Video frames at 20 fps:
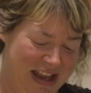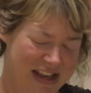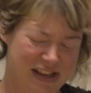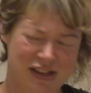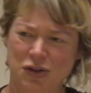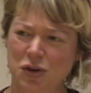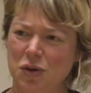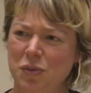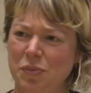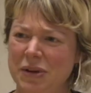
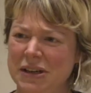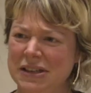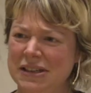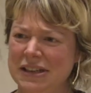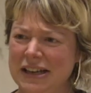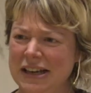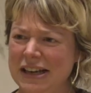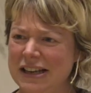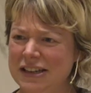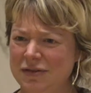It's so
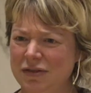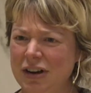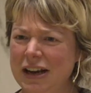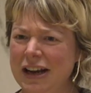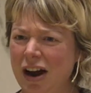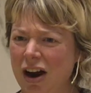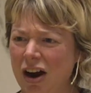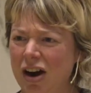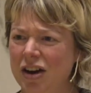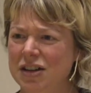busy. It's
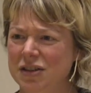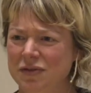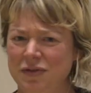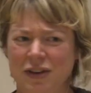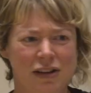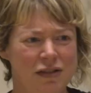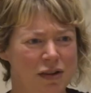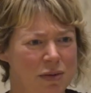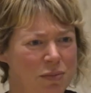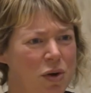really hard to
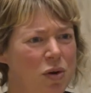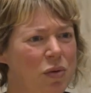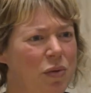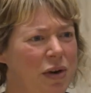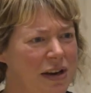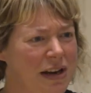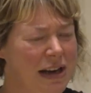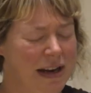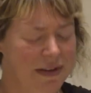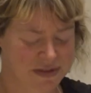feel remote
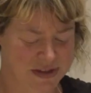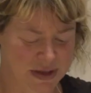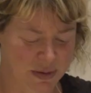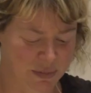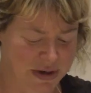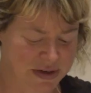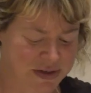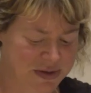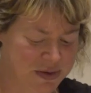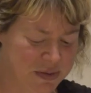when you live
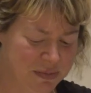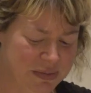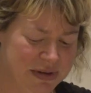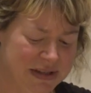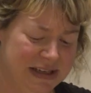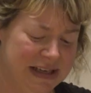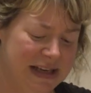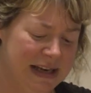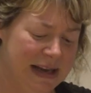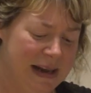somewhere so
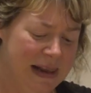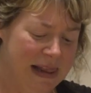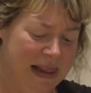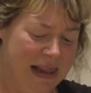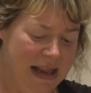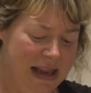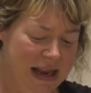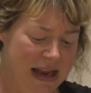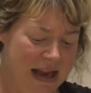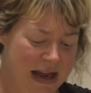busy.
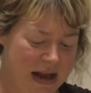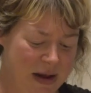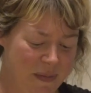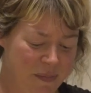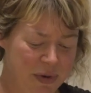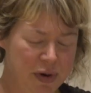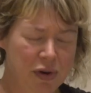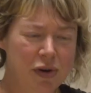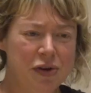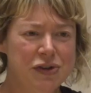
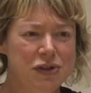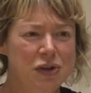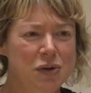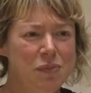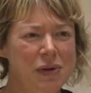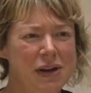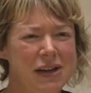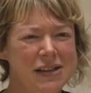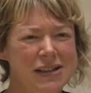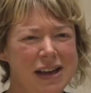but also
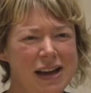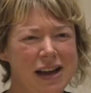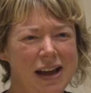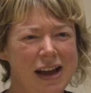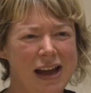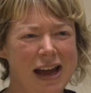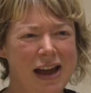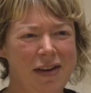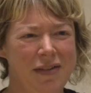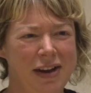because I
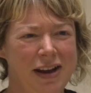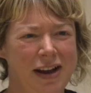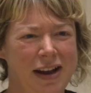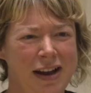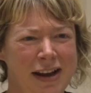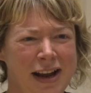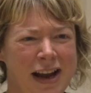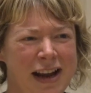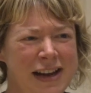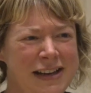have
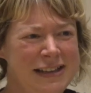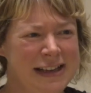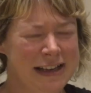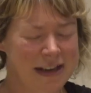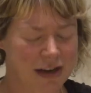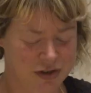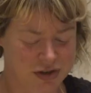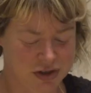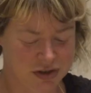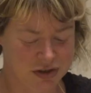an
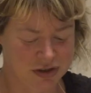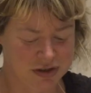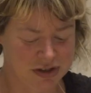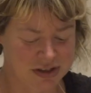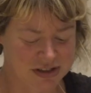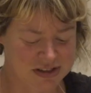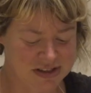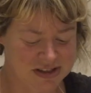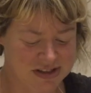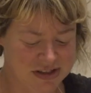ideological
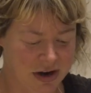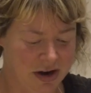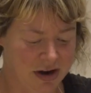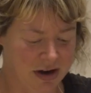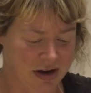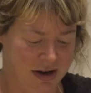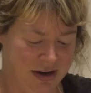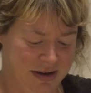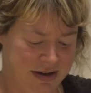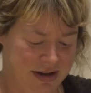
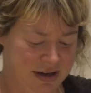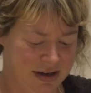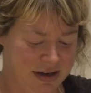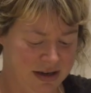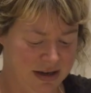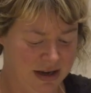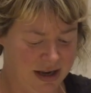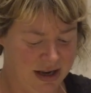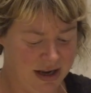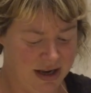concern
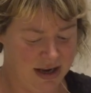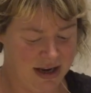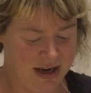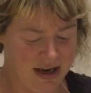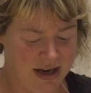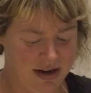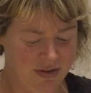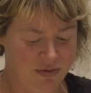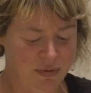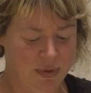that
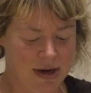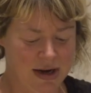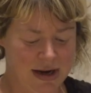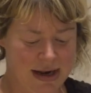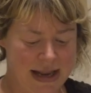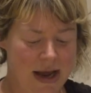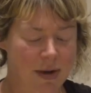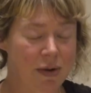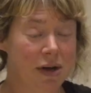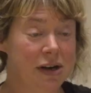if we
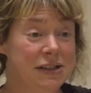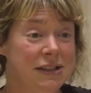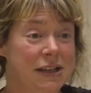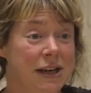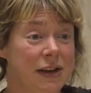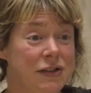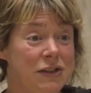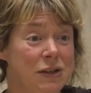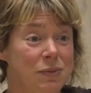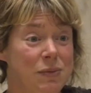allow
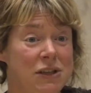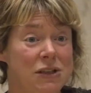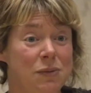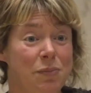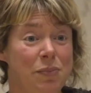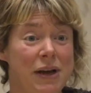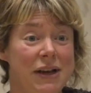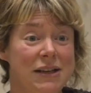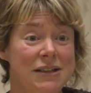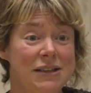ourselves to be
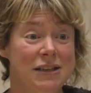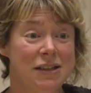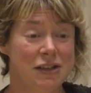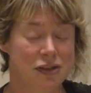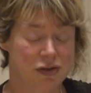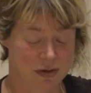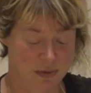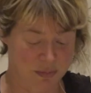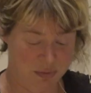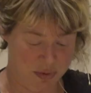depicted
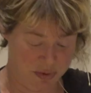as